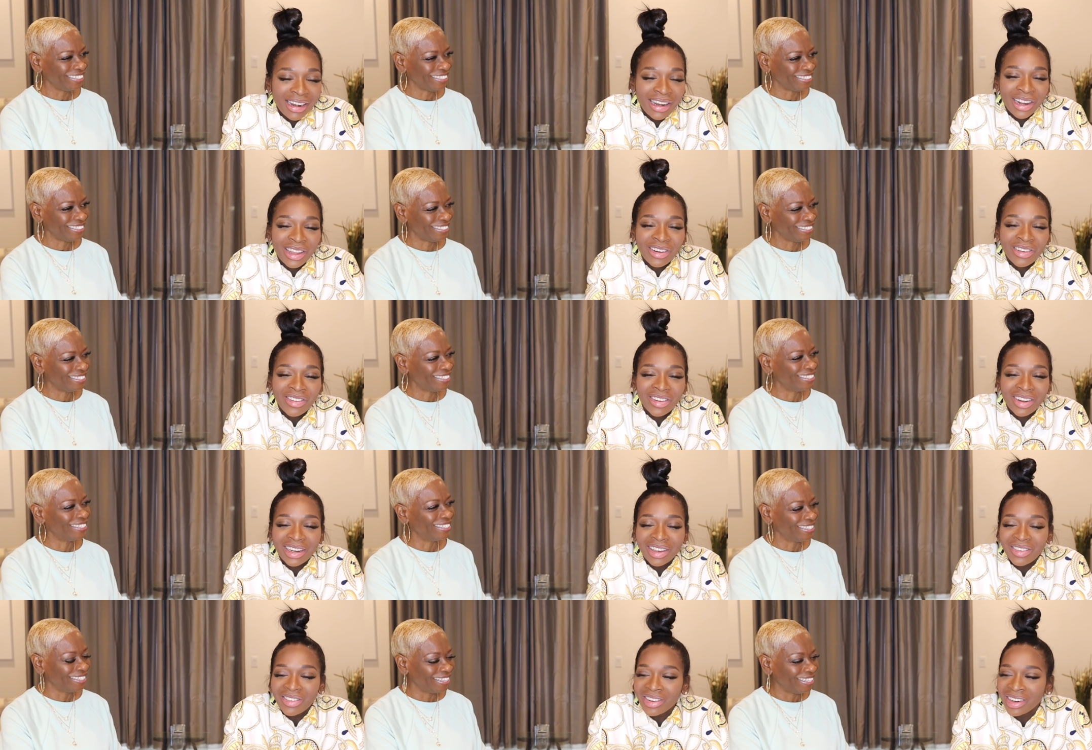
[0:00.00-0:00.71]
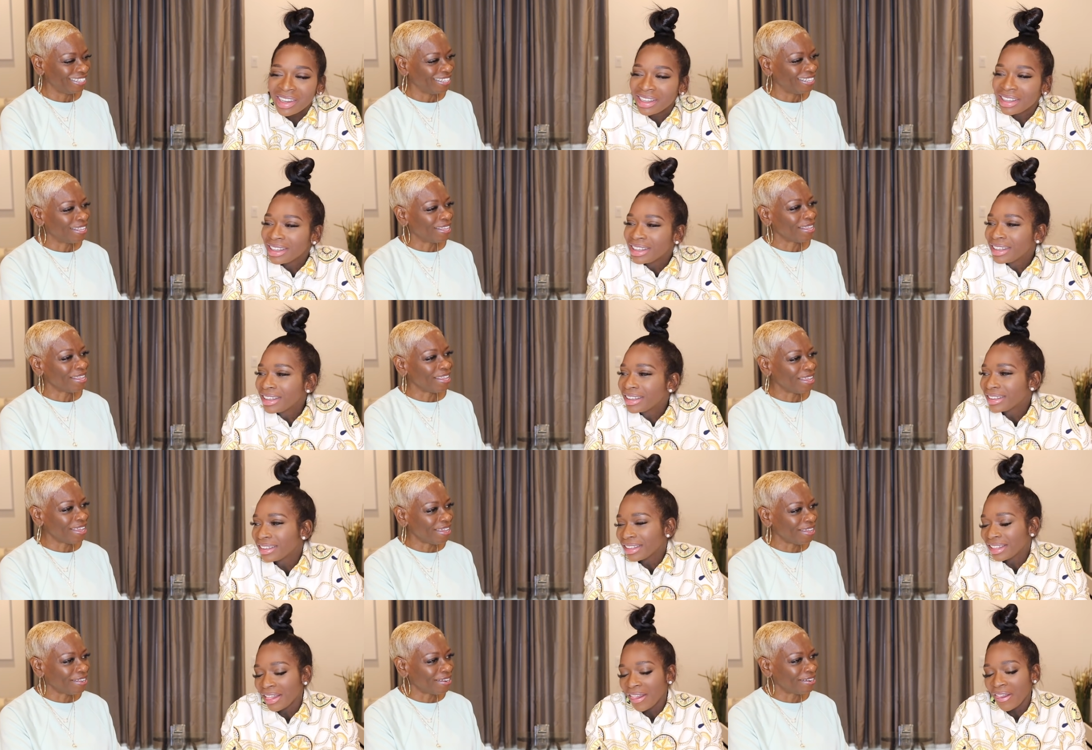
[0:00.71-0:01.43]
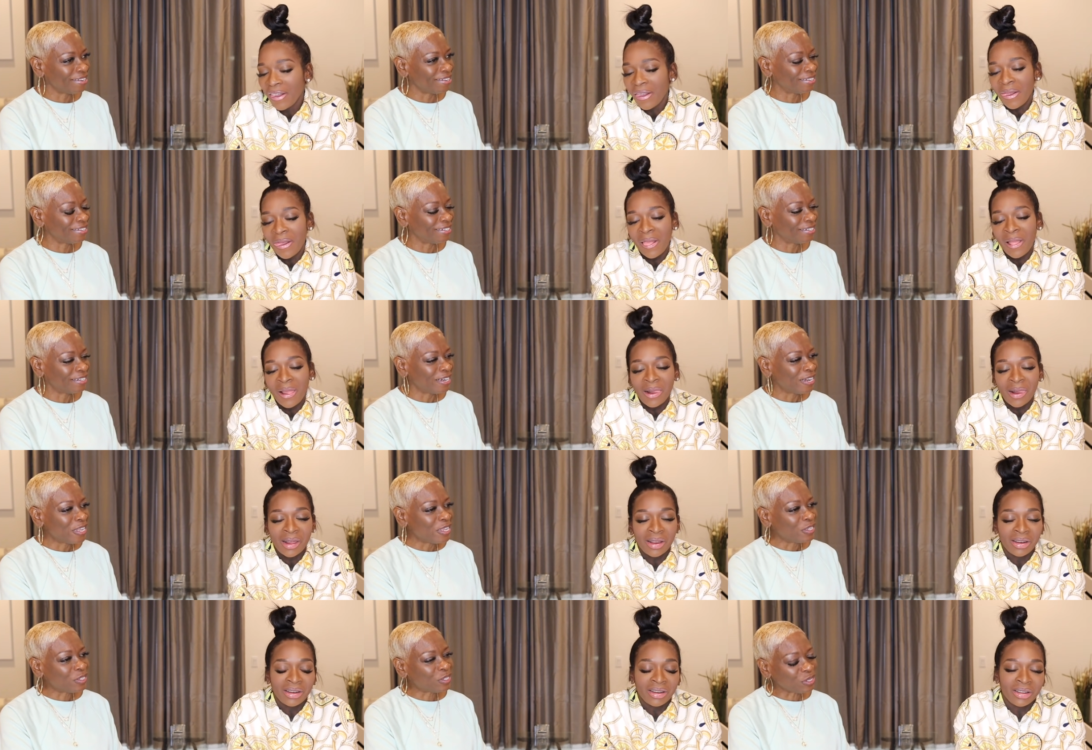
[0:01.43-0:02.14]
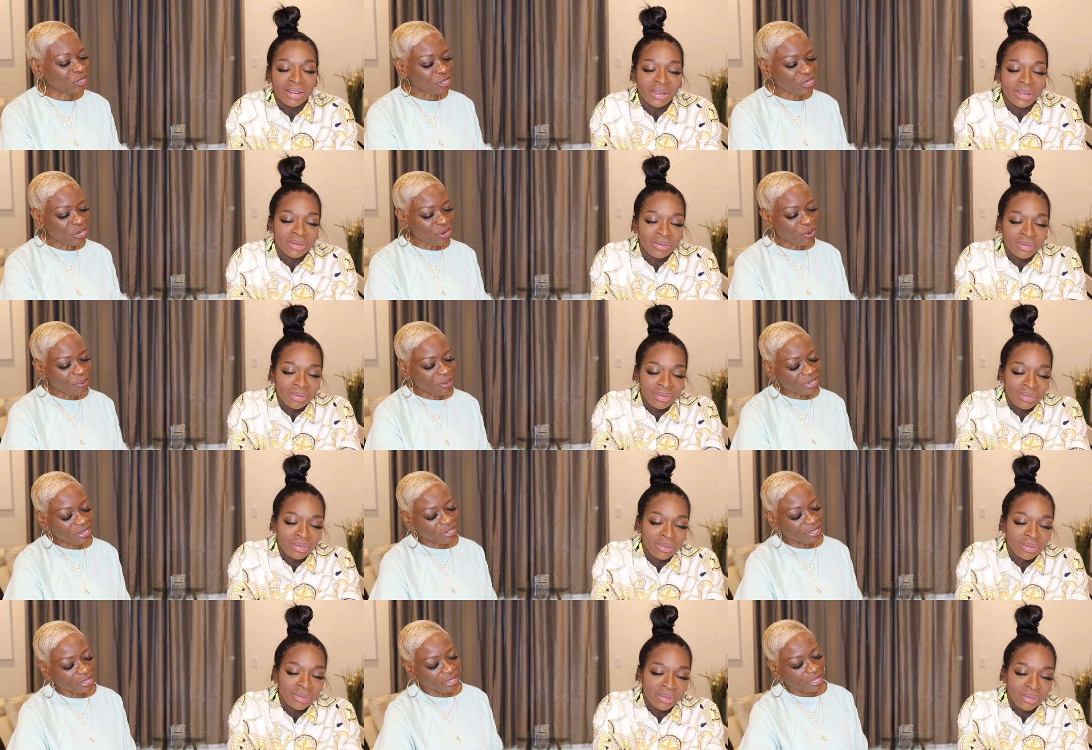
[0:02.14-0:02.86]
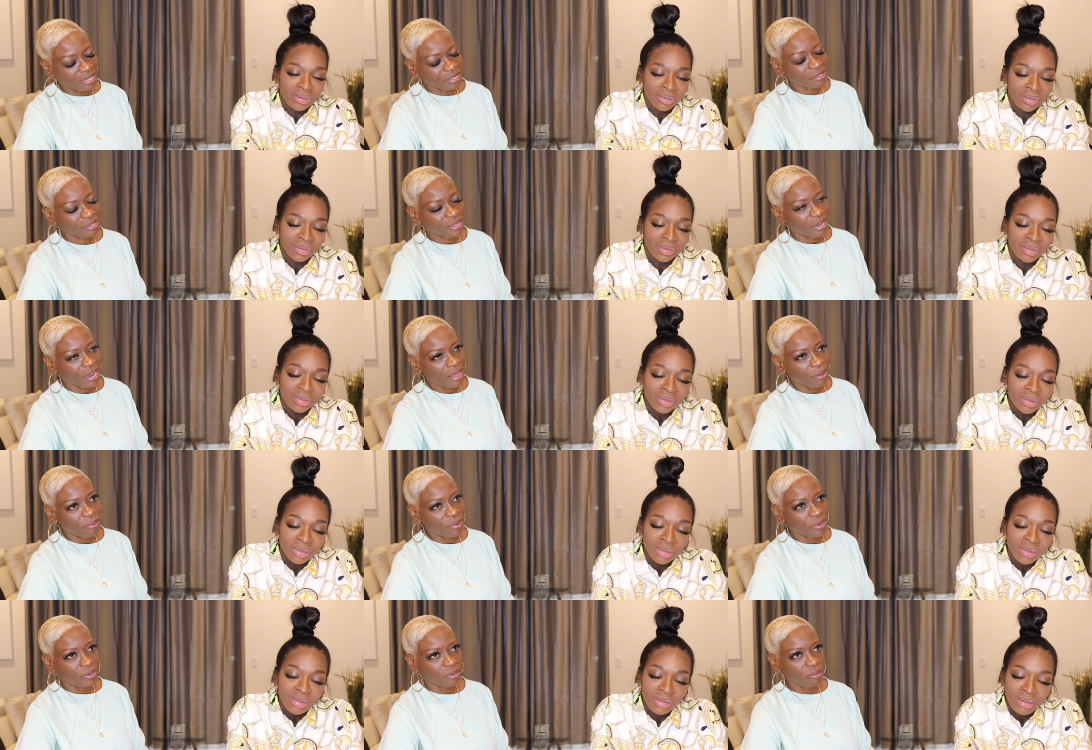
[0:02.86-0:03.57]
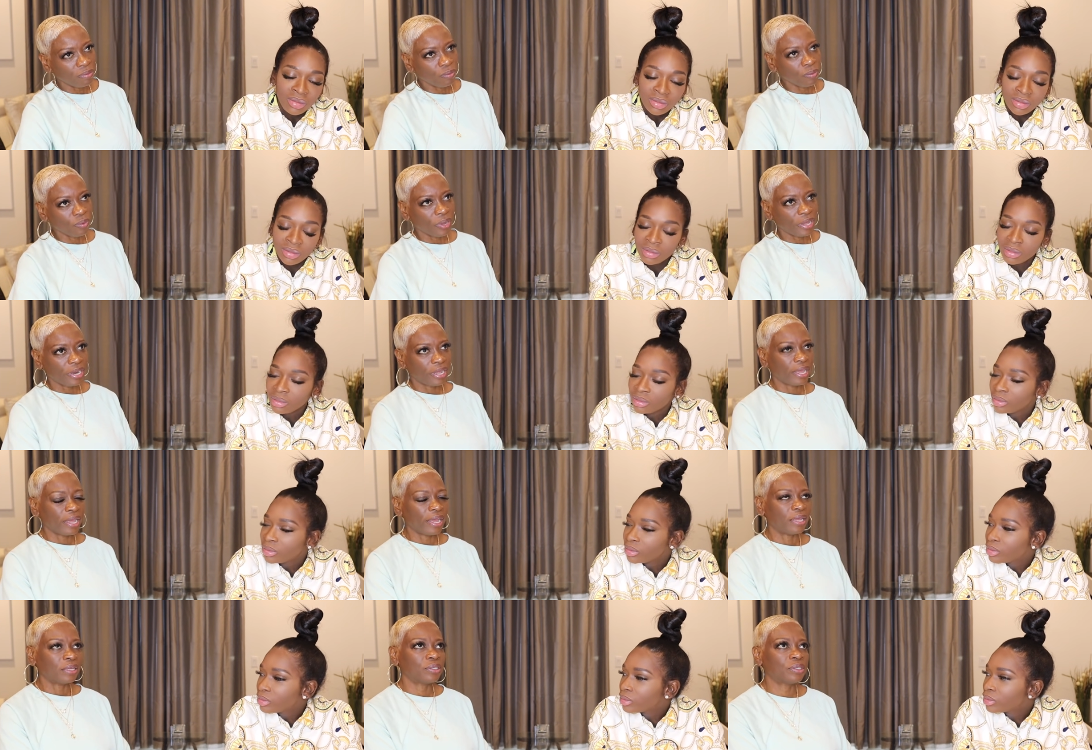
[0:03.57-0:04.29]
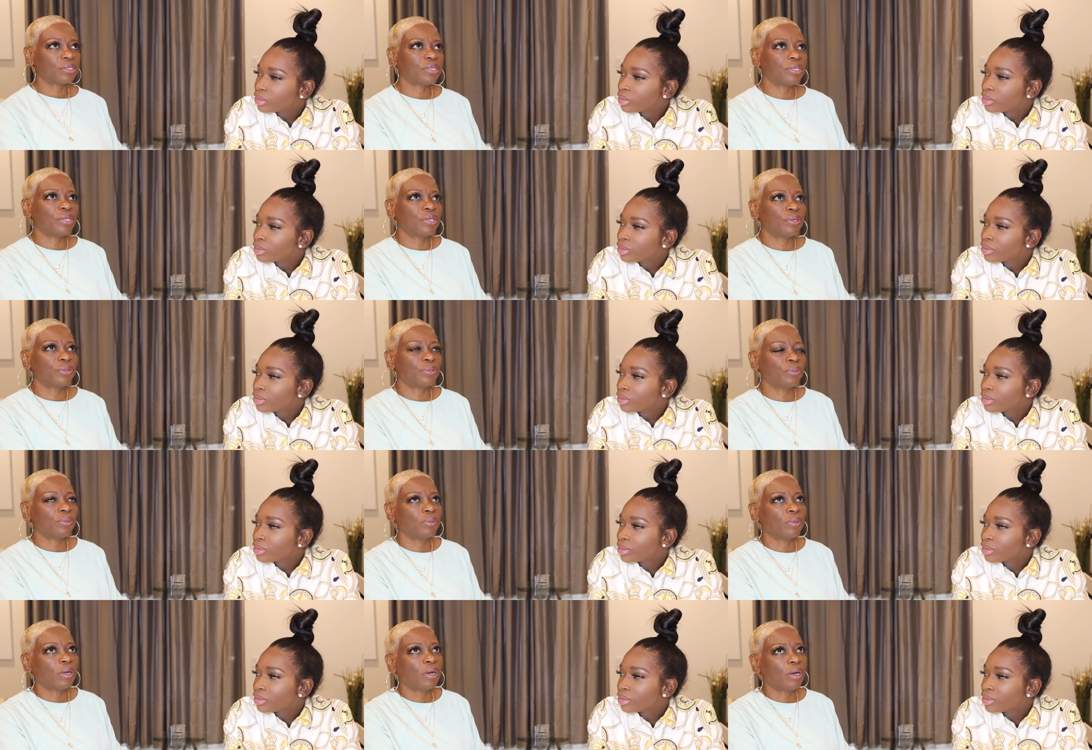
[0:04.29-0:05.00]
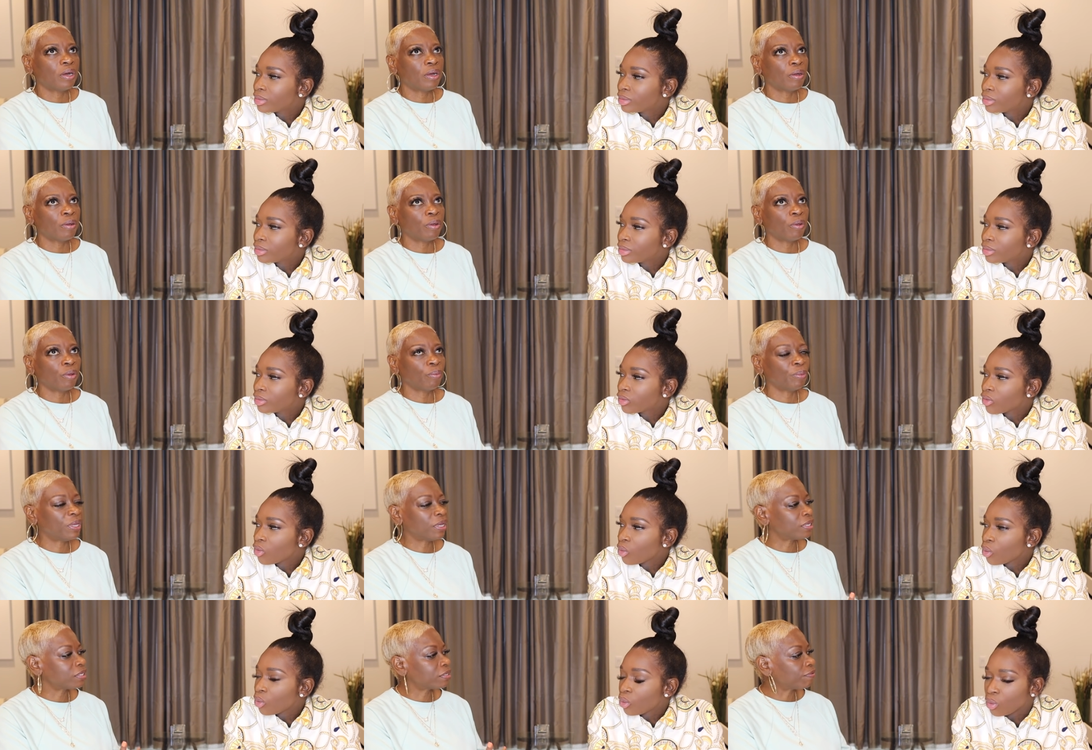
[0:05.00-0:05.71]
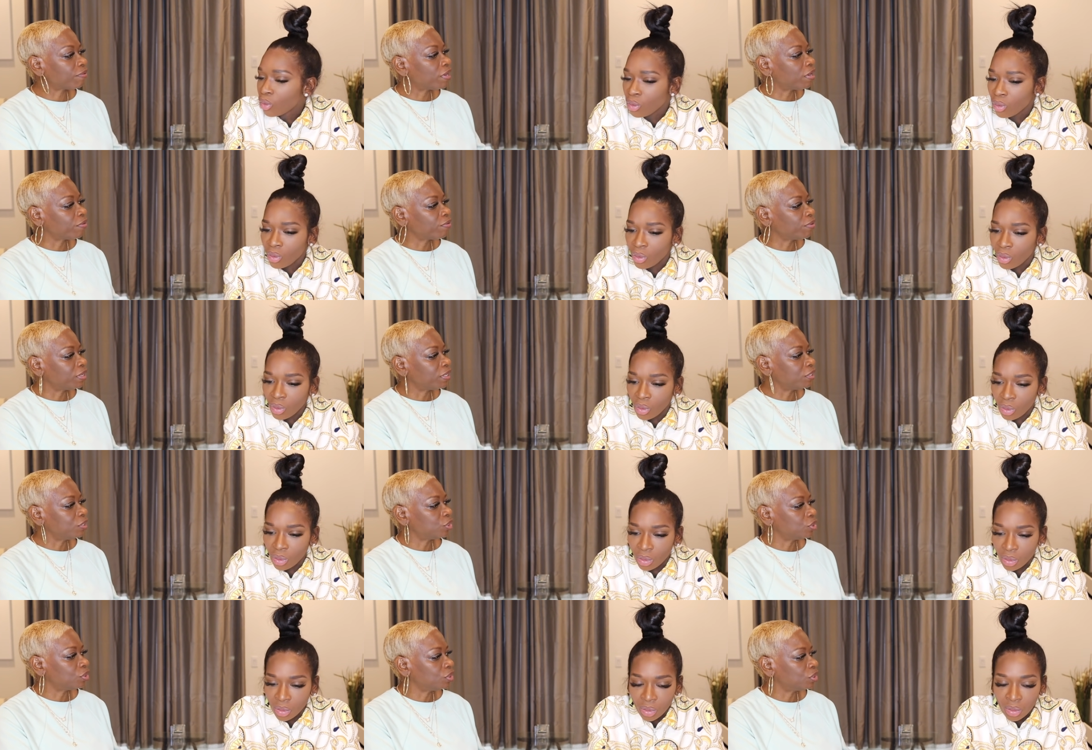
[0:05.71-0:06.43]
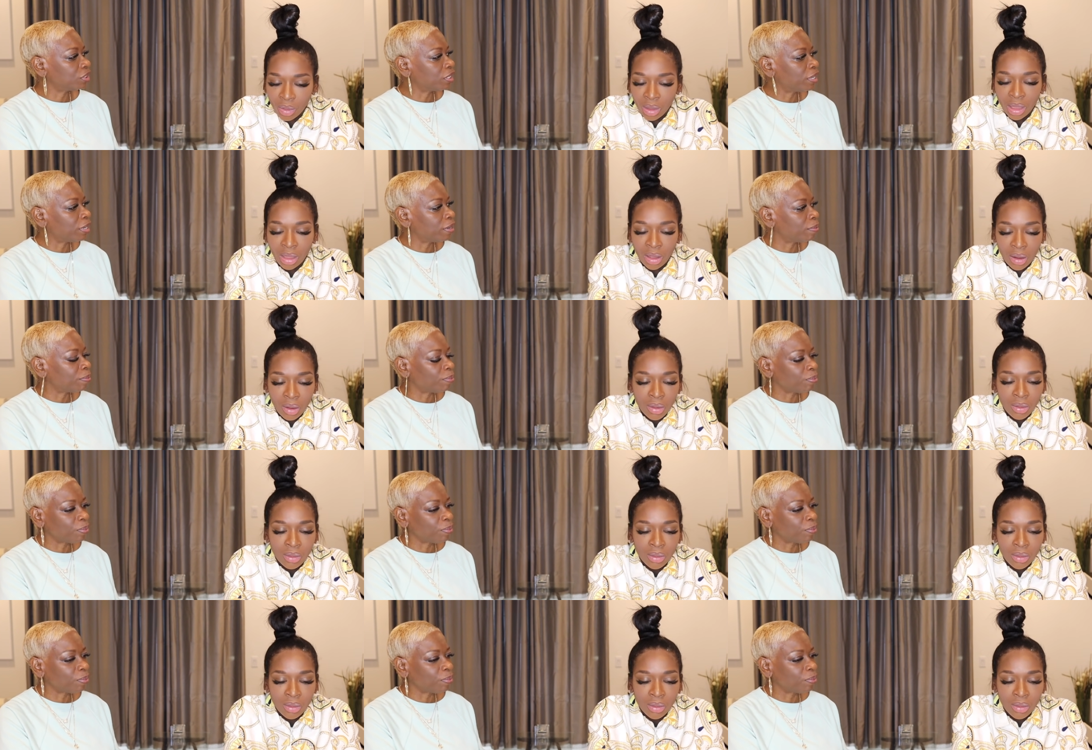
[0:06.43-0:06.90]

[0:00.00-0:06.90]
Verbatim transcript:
Speaker 1: Literally, right? Yeah. So you know, one of the things that I would want to ask you, uh, because of our relationship,